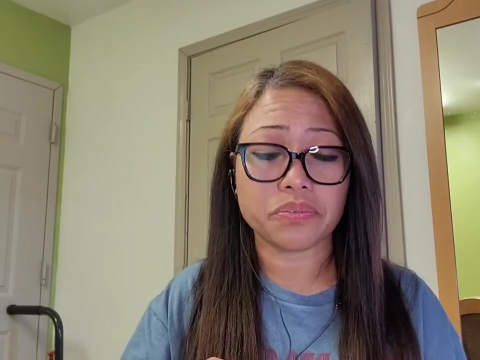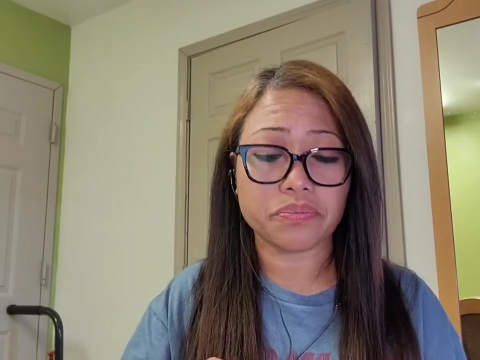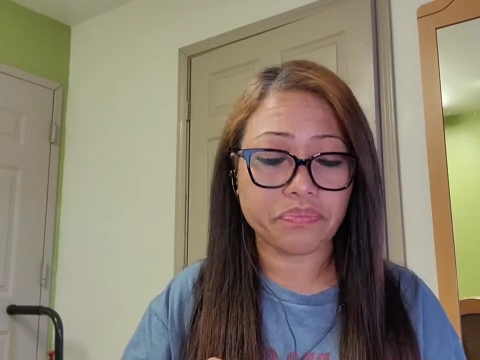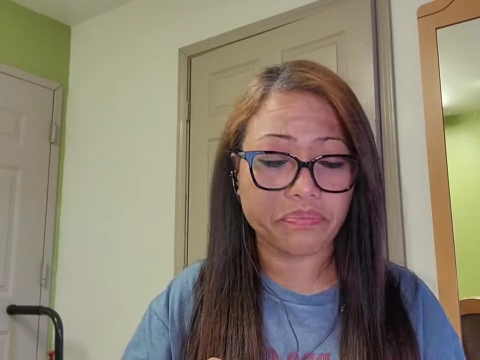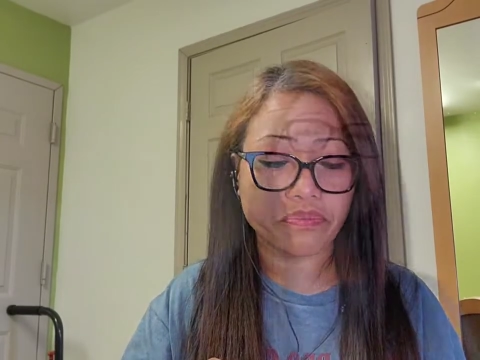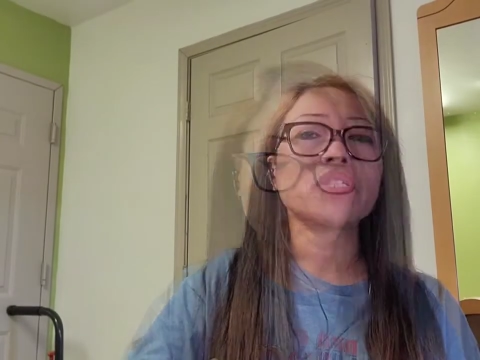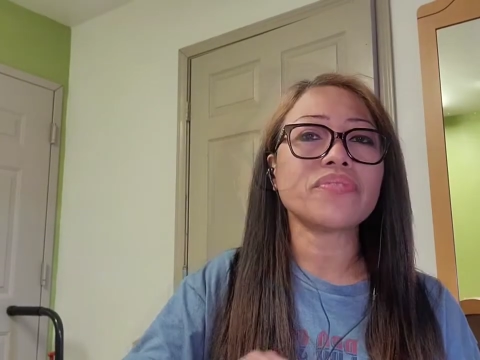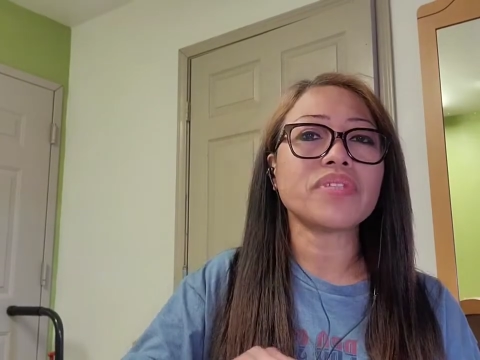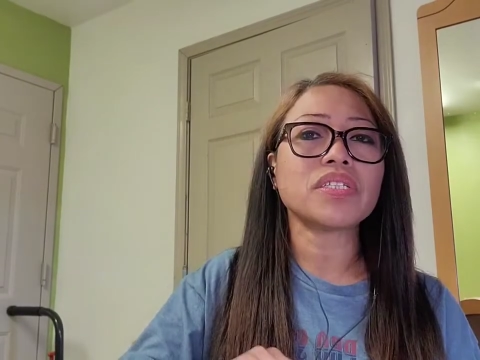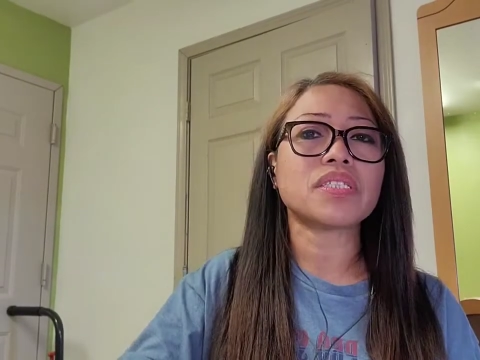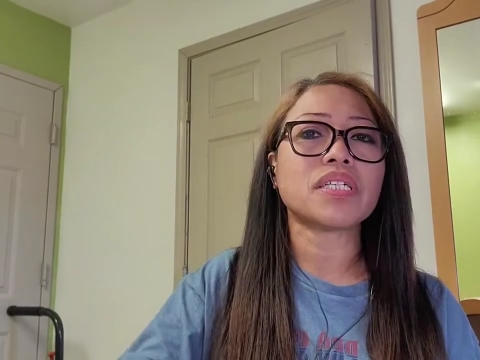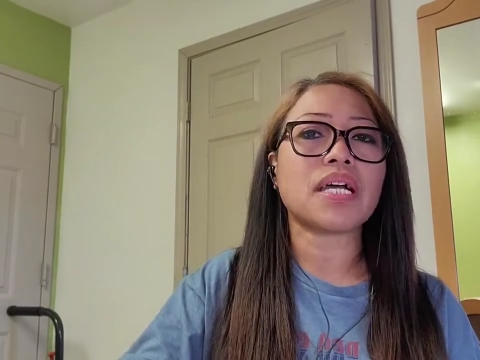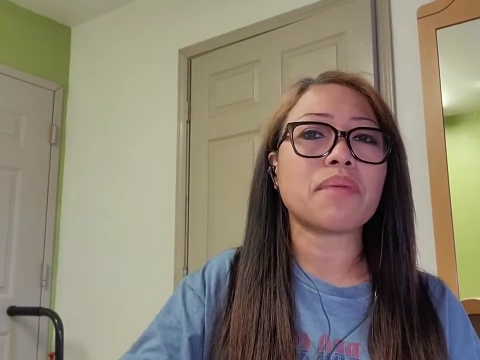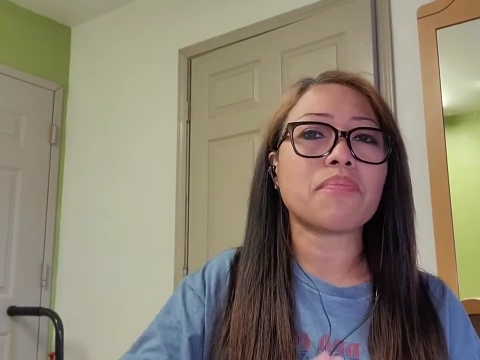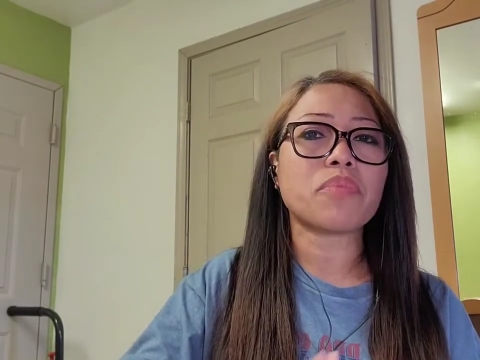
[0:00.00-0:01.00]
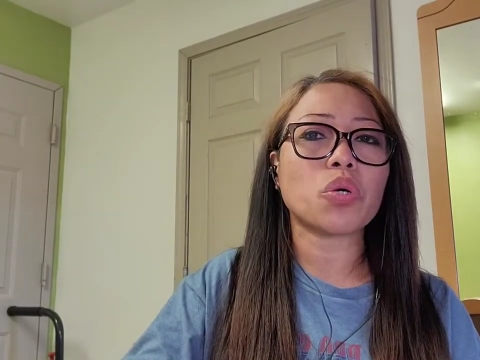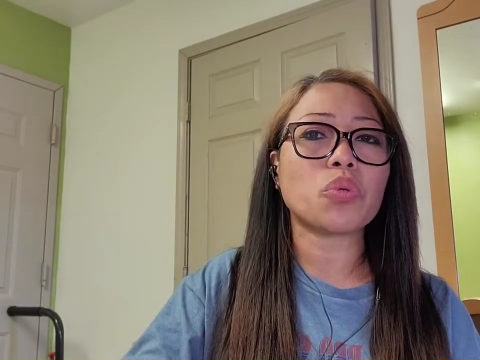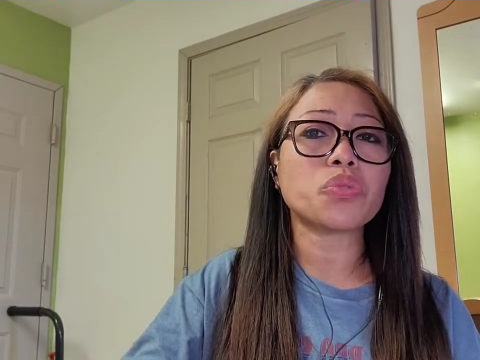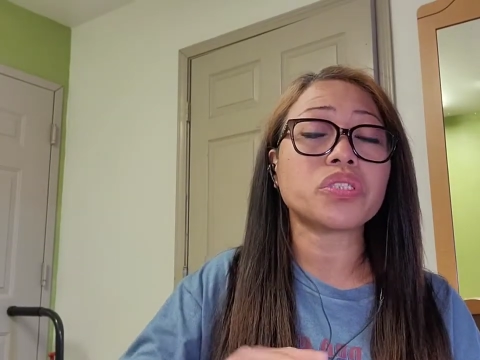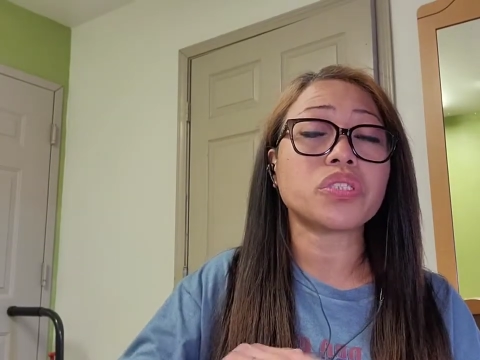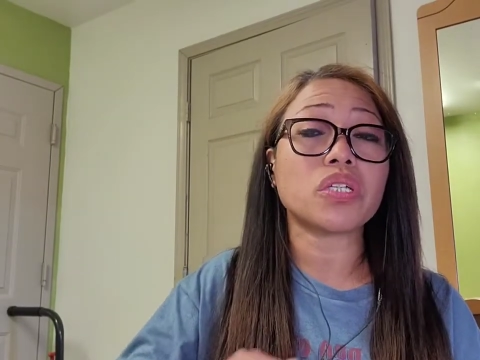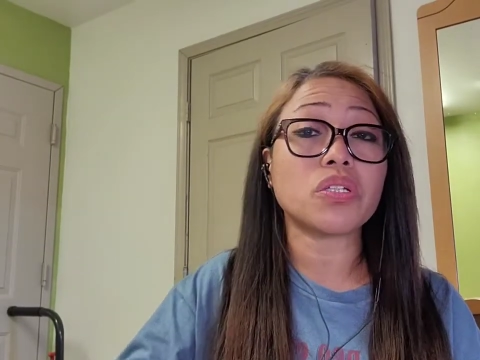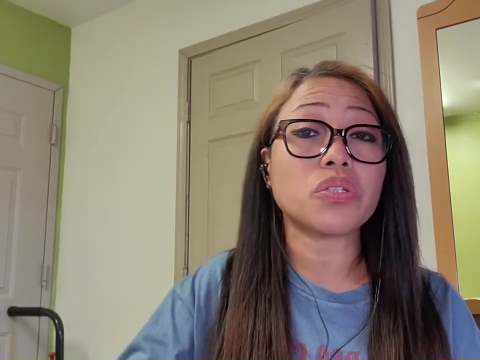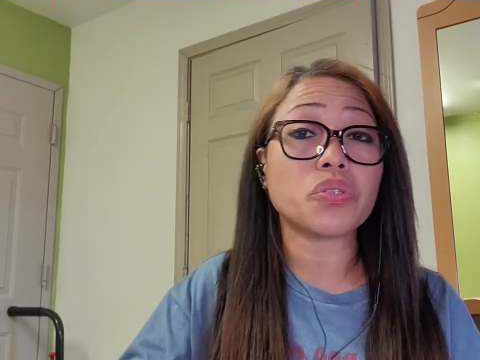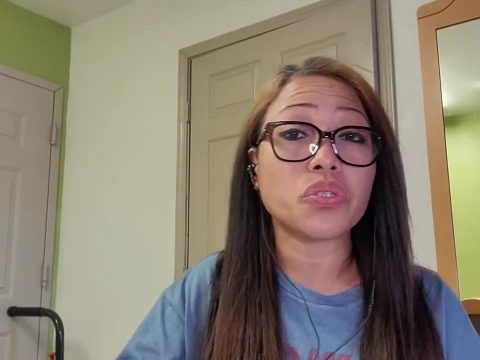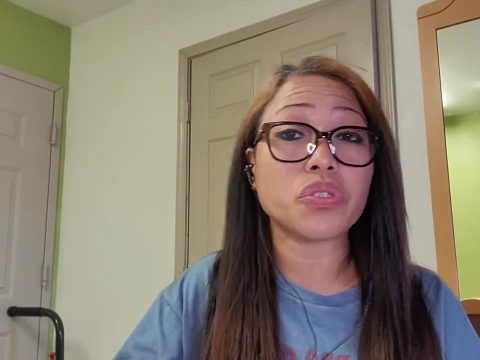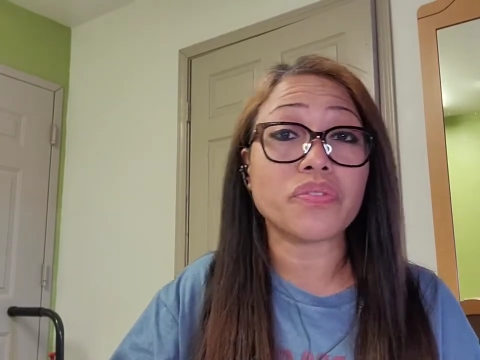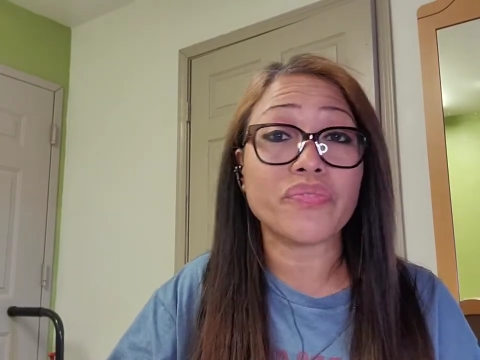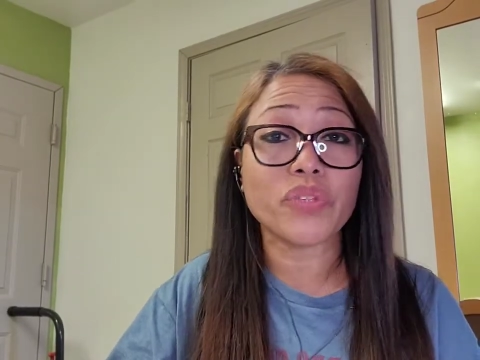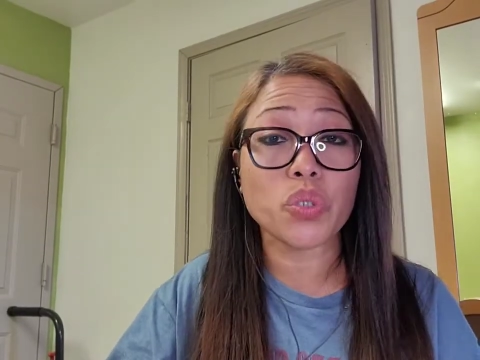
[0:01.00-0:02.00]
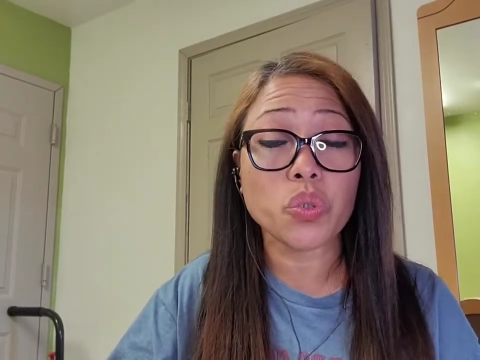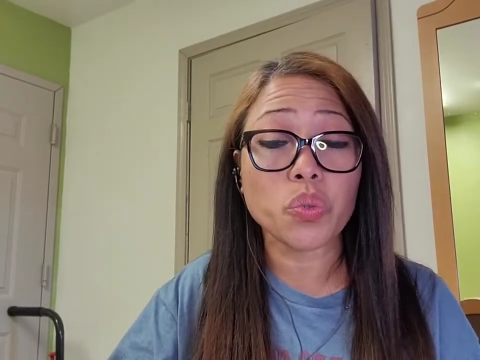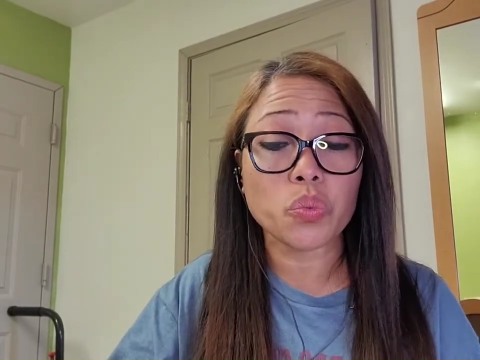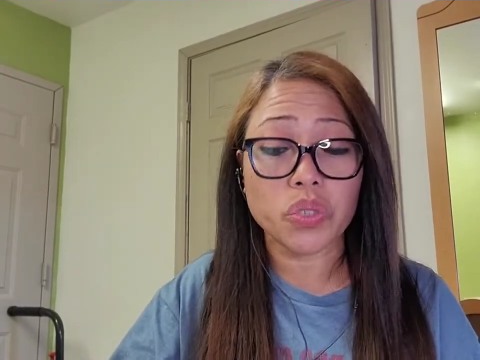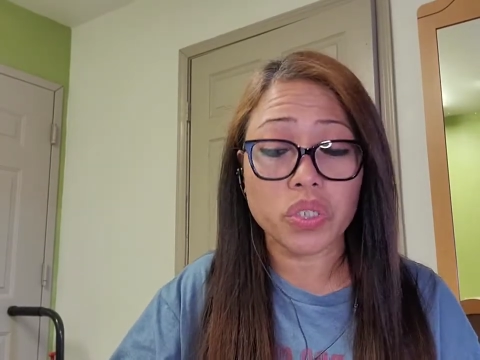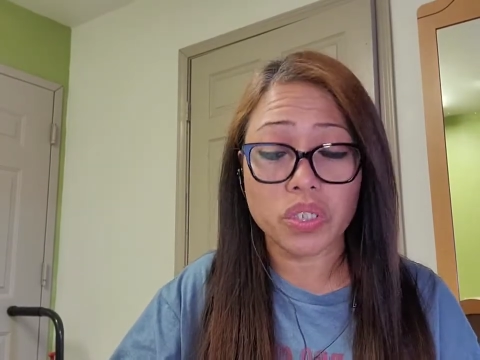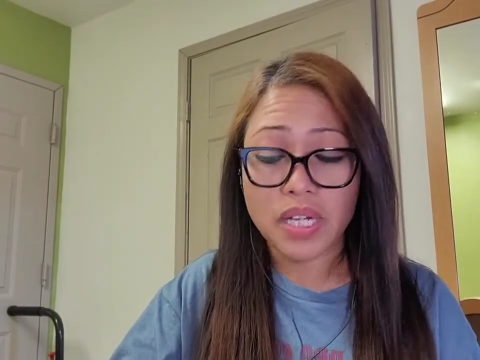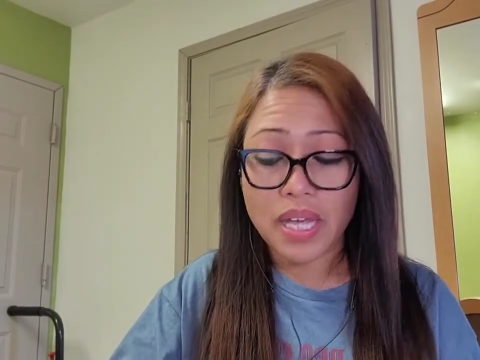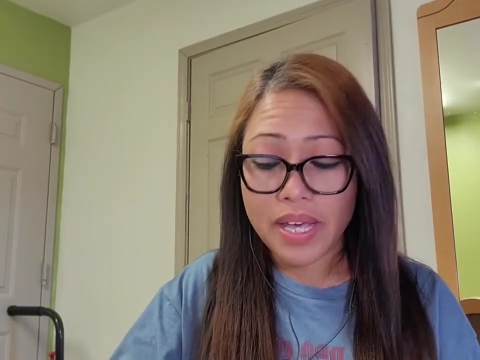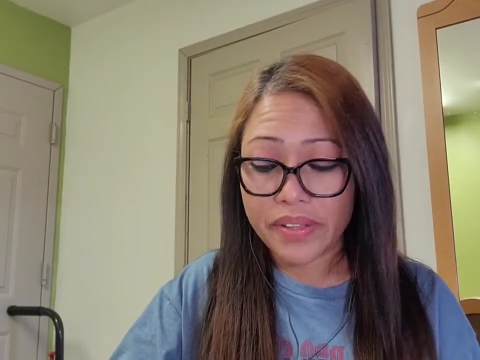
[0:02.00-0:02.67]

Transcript: Most of the time, those interviewer,